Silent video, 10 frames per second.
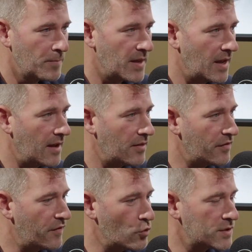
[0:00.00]
the
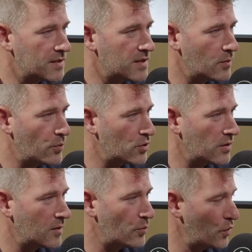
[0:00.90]
forces
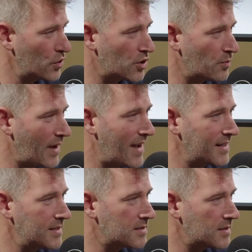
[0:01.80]
that push
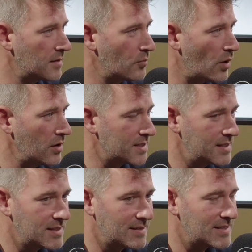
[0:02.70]
parties and
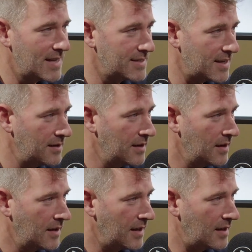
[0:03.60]
policies to the centre
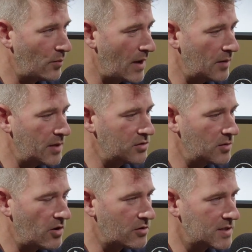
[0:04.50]
in parliamentary
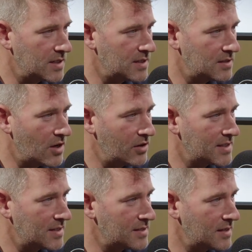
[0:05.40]
democracies that don't
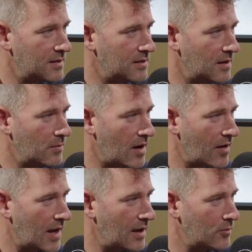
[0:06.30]
exist in
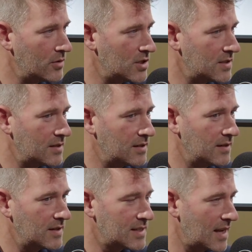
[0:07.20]
America, which is that
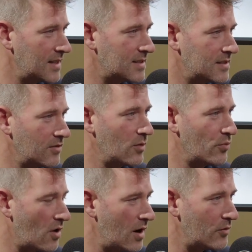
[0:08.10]
in the States you've got
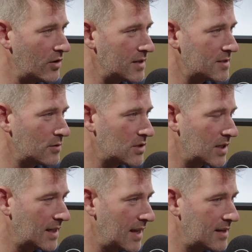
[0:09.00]
primaries, which
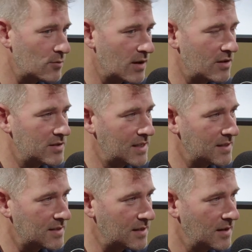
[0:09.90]
again is one of those
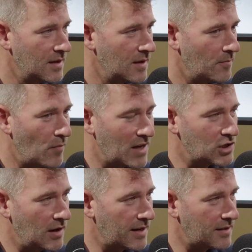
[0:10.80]
things that,
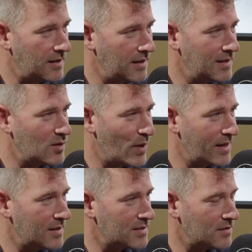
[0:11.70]
much like the
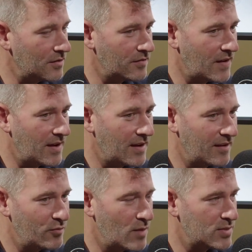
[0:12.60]
independence of
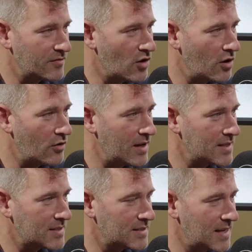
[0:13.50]
members of
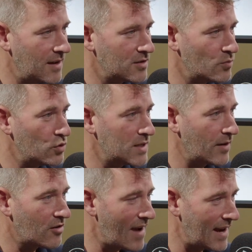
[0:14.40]
Congress, sounds more
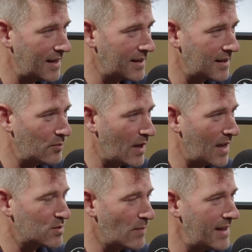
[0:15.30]
democratic, and
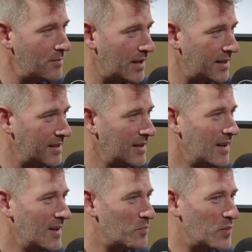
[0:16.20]
perhaps may be,
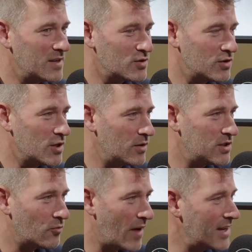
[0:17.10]
but is also a
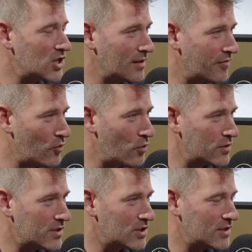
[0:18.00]
deranging
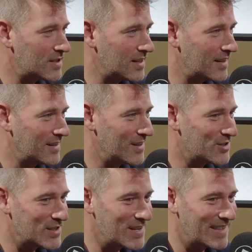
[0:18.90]
force, just
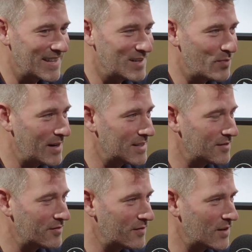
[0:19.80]
like the independence
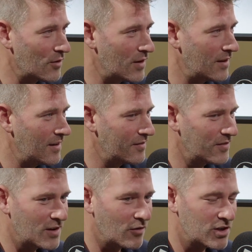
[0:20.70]
of
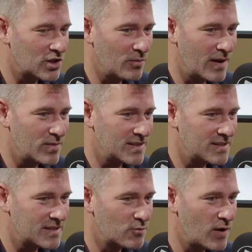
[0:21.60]
congressional members
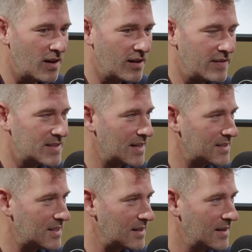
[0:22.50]
is as well, in the
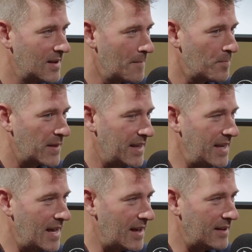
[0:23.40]
sense that
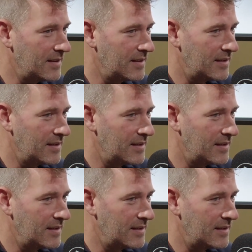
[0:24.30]
here,